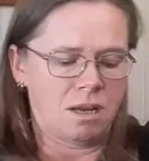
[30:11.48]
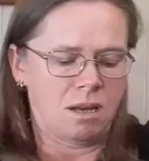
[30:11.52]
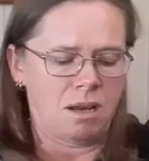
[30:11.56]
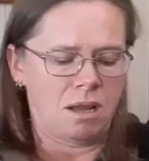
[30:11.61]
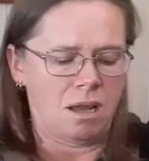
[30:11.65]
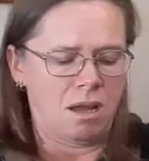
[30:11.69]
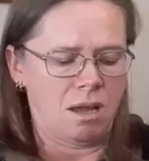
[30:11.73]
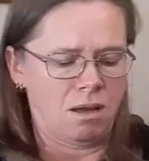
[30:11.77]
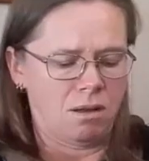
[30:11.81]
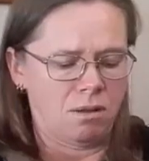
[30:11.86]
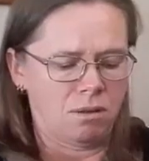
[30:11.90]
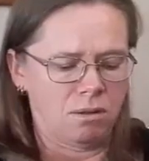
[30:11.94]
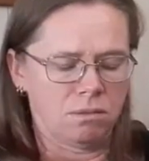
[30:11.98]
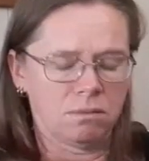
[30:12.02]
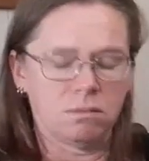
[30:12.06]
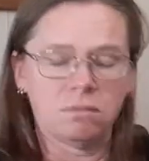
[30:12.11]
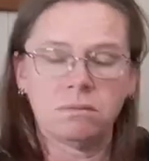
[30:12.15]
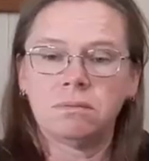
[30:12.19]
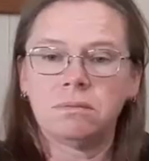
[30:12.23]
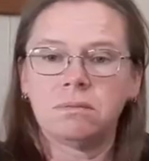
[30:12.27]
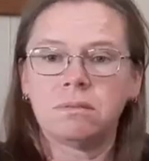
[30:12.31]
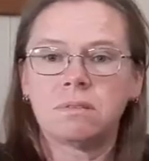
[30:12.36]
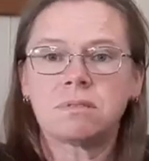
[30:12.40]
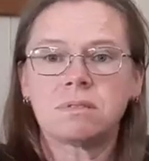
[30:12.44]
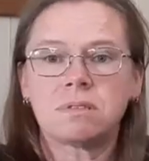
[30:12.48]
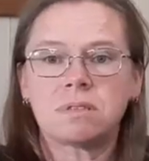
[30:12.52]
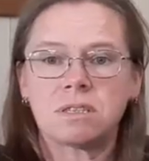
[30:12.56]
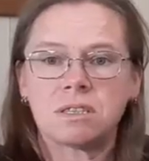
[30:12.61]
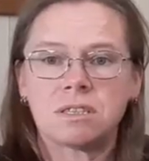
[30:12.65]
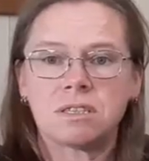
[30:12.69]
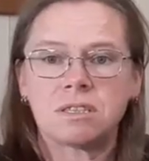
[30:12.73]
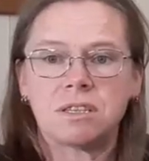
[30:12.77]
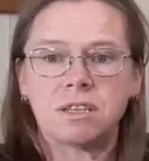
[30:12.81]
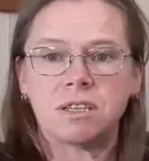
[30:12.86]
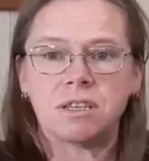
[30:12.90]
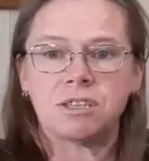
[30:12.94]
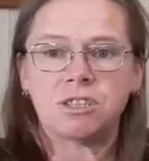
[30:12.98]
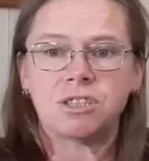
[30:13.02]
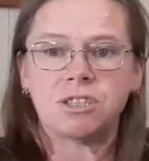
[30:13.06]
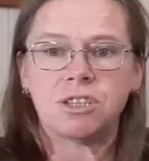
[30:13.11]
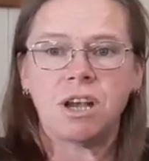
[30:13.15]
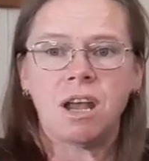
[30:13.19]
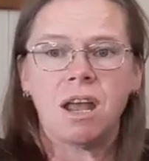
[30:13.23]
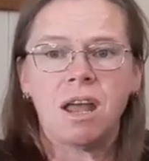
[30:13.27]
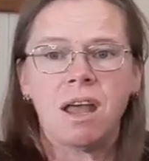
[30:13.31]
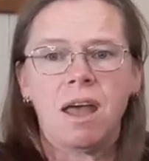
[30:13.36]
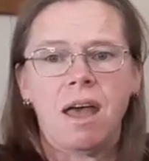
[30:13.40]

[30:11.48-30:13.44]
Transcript: and hell to stitch.